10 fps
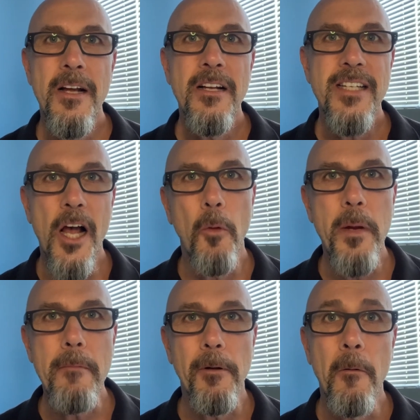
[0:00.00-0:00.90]
tell
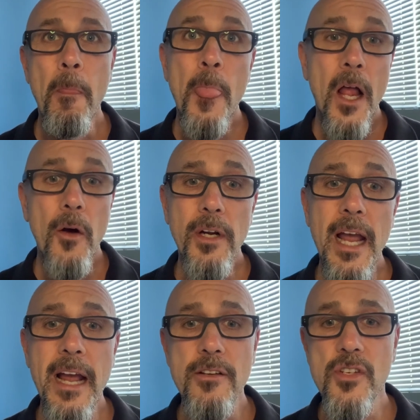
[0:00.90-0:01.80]
people,
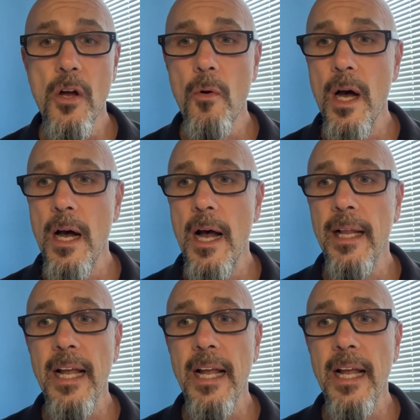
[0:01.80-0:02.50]
okay, so I'd